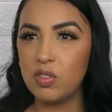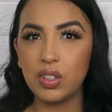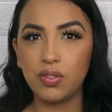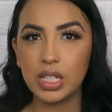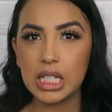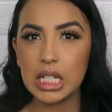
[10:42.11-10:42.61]

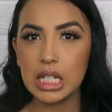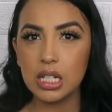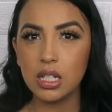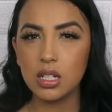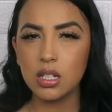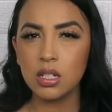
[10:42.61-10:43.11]

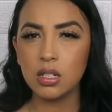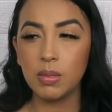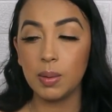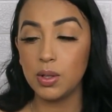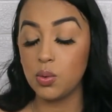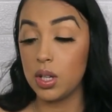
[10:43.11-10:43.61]
fifteen dollars,
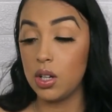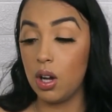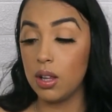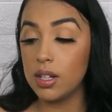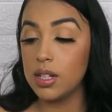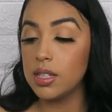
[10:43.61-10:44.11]
maybe twenty
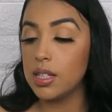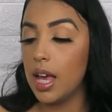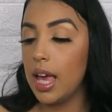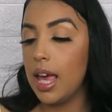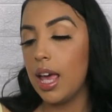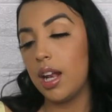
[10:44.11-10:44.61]
dollars.
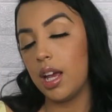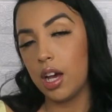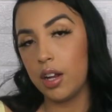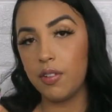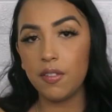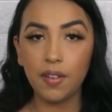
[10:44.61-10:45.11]
And I
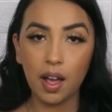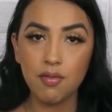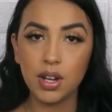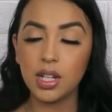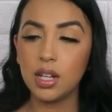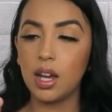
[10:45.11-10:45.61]
got it for five
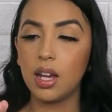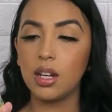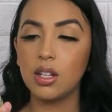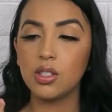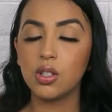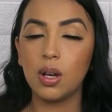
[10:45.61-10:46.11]

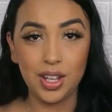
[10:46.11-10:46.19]
ninety-nine. So